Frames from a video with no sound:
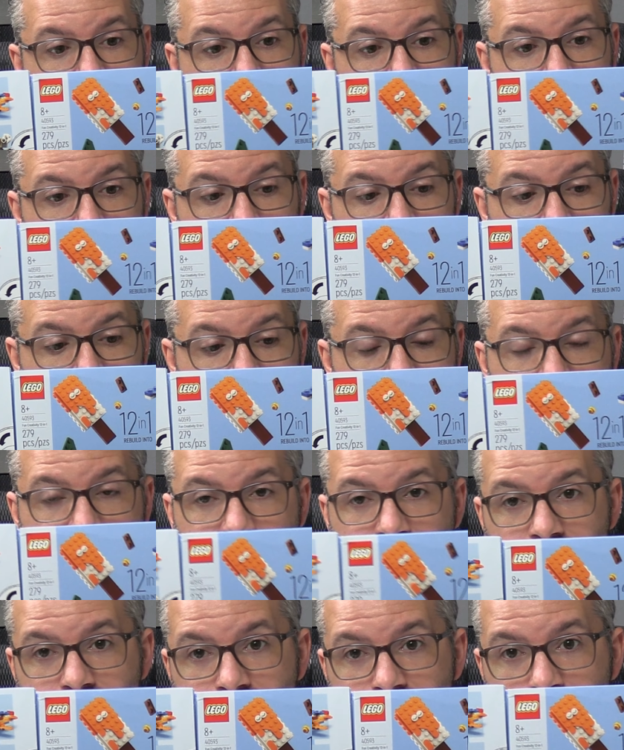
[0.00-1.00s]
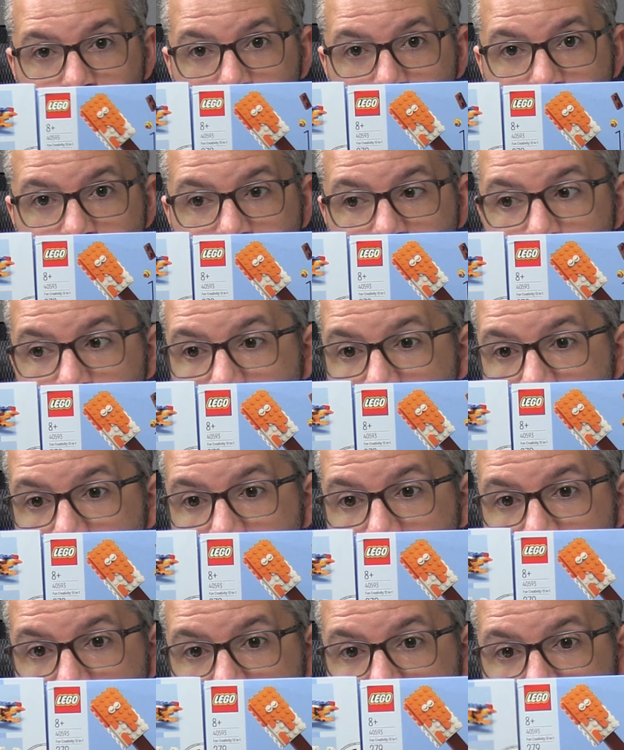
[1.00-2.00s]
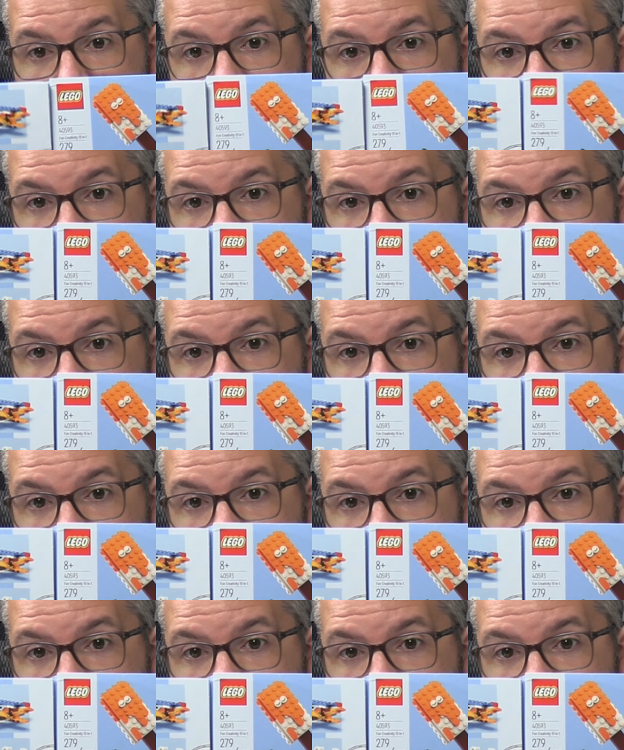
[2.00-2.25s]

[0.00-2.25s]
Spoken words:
So you get this if you were to buy like